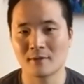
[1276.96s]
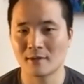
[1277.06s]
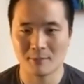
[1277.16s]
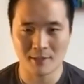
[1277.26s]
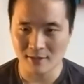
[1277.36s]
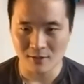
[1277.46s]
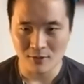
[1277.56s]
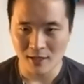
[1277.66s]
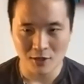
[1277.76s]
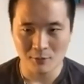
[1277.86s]
because I don't
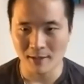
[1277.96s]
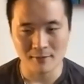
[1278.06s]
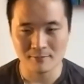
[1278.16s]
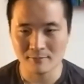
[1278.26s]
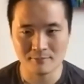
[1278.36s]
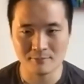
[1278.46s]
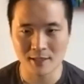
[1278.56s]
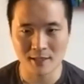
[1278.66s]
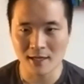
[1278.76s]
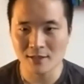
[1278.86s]
care about
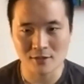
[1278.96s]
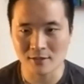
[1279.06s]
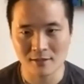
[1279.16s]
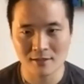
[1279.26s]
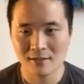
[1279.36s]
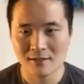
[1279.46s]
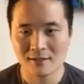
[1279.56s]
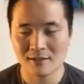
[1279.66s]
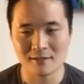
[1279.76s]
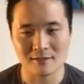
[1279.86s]
being Asian,
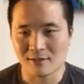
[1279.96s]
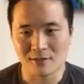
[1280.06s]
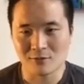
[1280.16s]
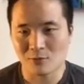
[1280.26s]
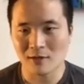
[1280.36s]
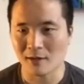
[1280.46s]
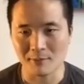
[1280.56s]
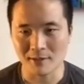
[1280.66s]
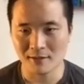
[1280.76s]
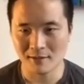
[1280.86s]
it doesn't work on
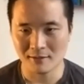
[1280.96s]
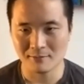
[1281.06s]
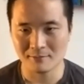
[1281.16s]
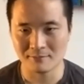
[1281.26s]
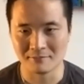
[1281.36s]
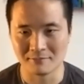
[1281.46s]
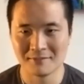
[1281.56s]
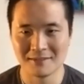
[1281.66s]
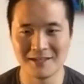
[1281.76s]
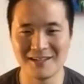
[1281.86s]
me.
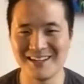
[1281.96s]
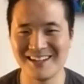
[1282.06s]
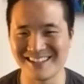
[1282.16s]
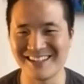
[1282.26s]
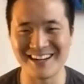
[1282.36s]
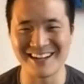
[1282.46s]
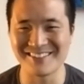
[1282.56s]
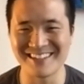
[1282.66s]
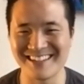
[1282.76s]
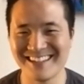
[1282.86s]
You know what
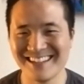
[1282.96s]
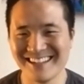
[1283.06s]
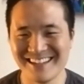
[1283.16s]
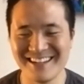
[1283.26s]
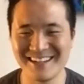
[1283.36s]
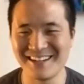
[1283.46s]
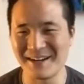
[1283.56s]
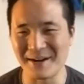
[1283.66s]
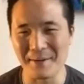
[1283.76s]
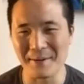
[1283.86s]

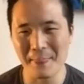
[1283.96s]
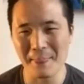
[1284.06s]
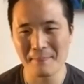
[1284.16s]
I mean?